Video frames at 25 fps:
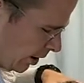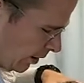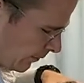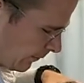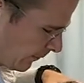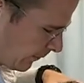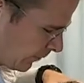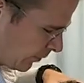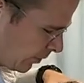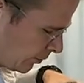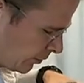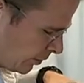
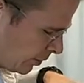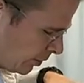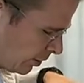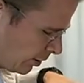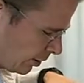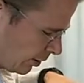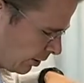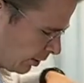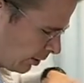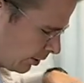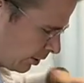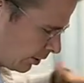And from
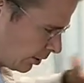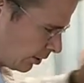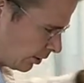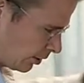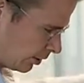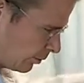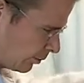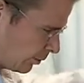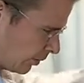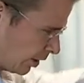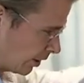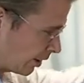here,
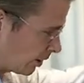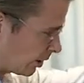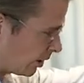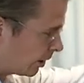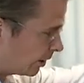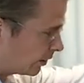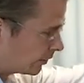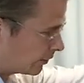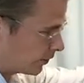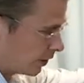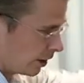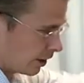my
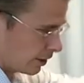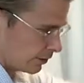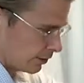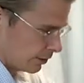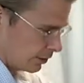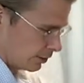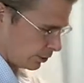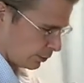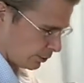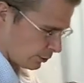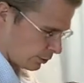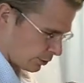contact,
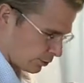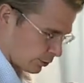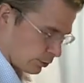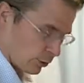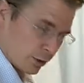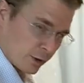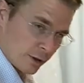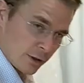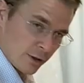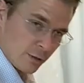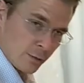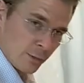the ulnar
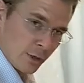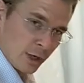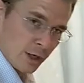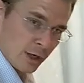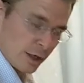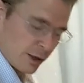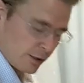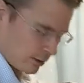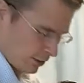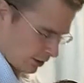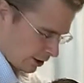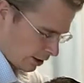border of
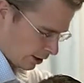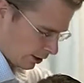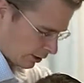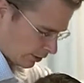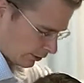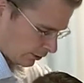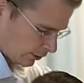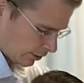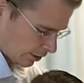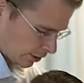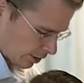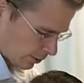my other
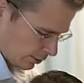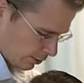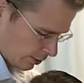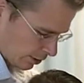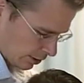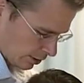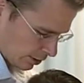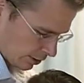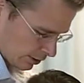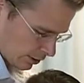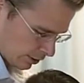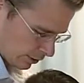hand, is going to
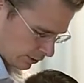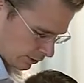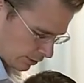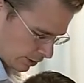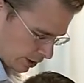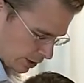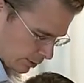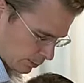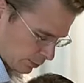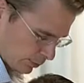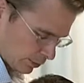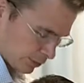be on this
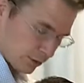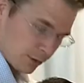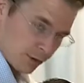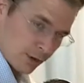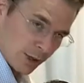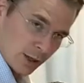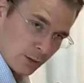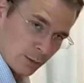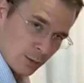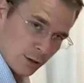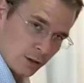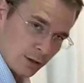upper
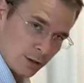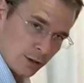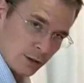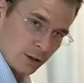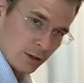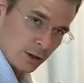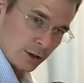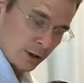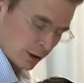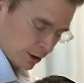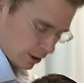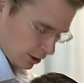segment.
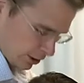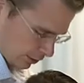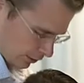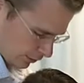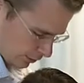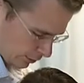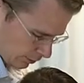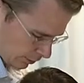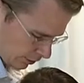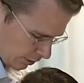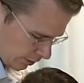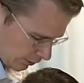
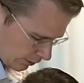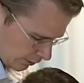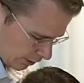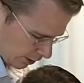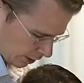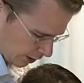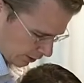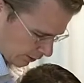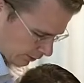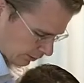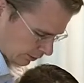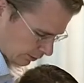So in this
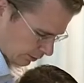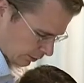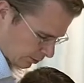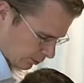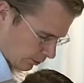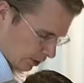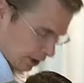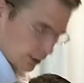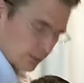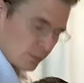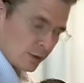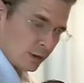case,
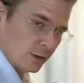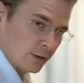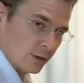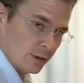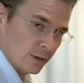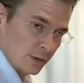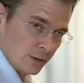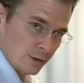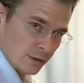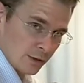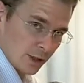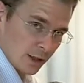it might be
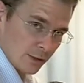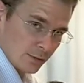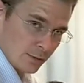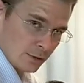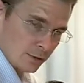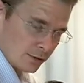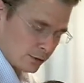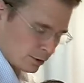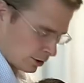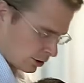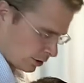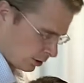
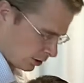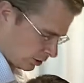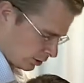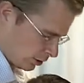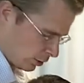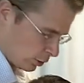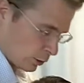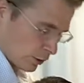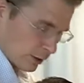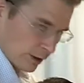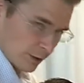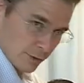C7
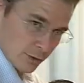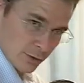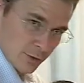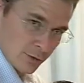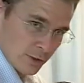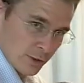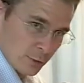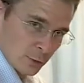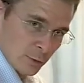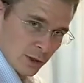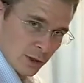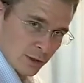or even
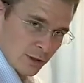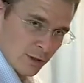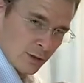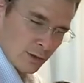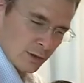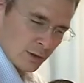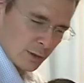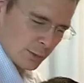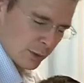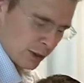T1, just